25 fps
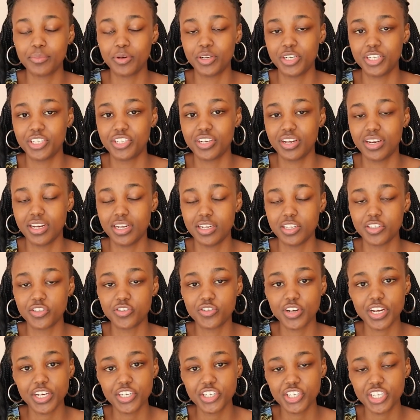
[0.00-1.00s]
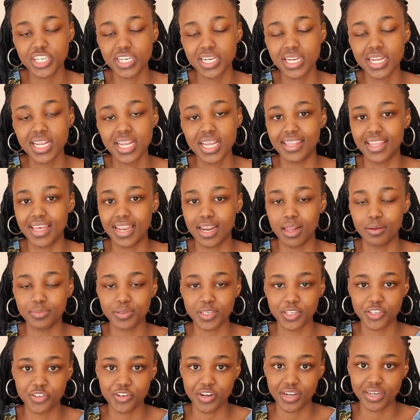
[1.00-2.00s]
I'm going to share an illustration that
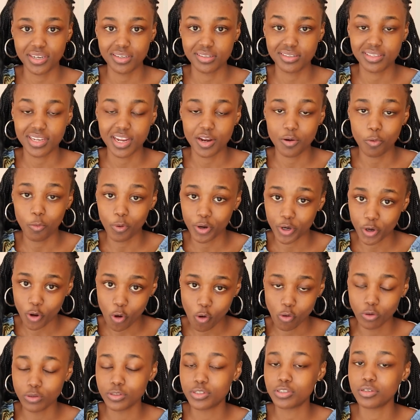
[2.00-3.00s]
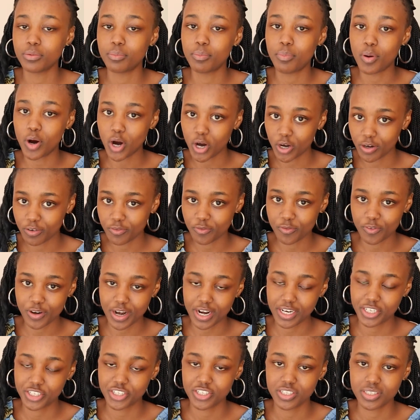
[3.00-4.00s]
helps us to understand what whole to part
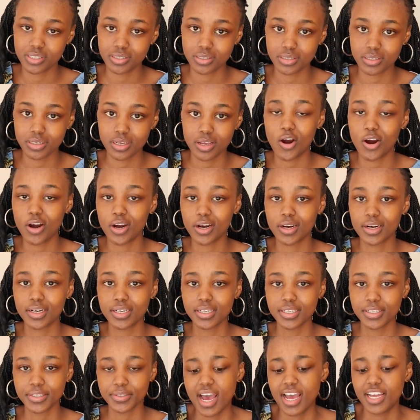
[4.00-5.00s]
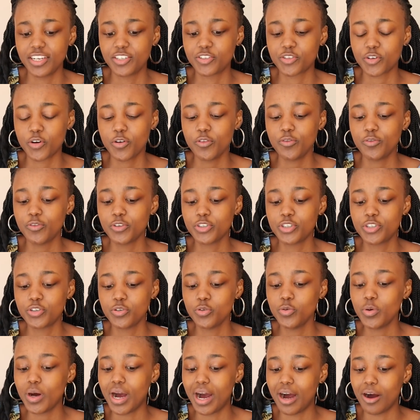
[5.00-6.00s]
fractions are. I drove for
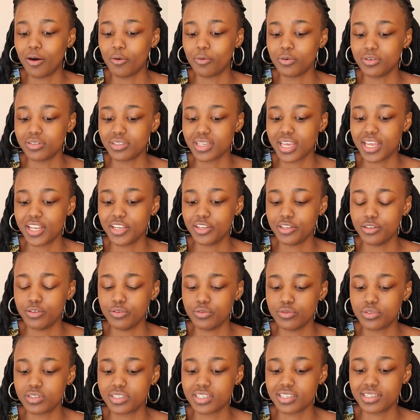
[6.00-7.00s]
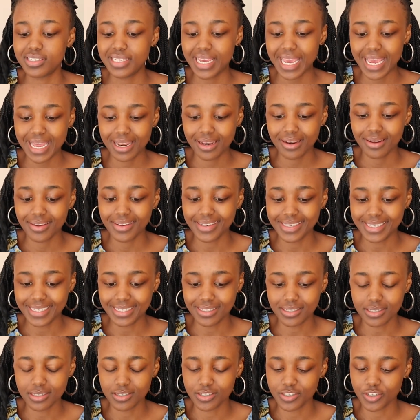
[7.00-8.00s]
2 hours and used 10
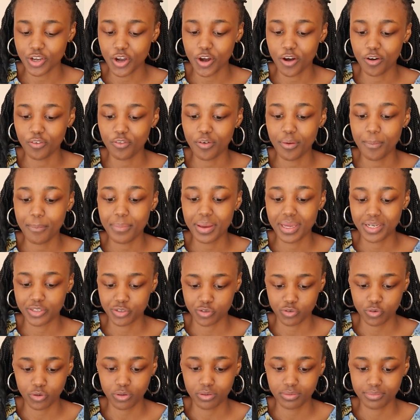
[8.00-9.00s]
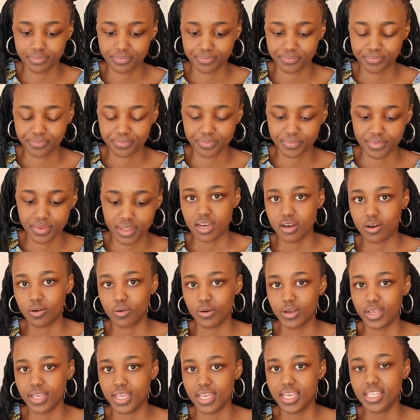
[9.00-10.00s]
liters of petrol.
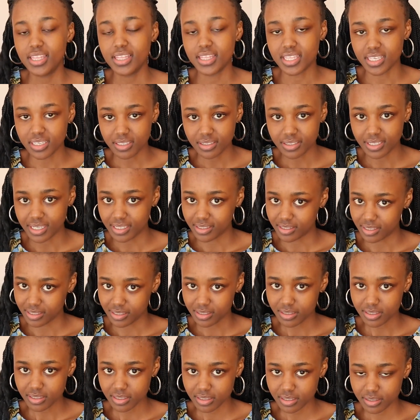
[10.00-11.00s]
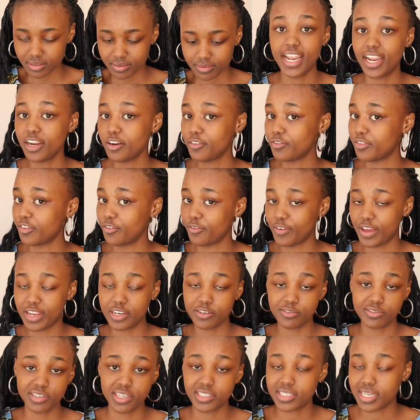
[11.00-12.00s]
Now, in this sentence, none of the
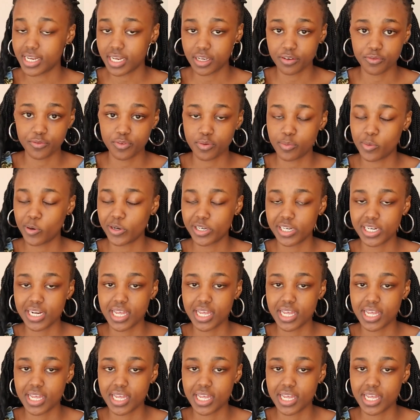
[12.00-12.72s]
values are taken from one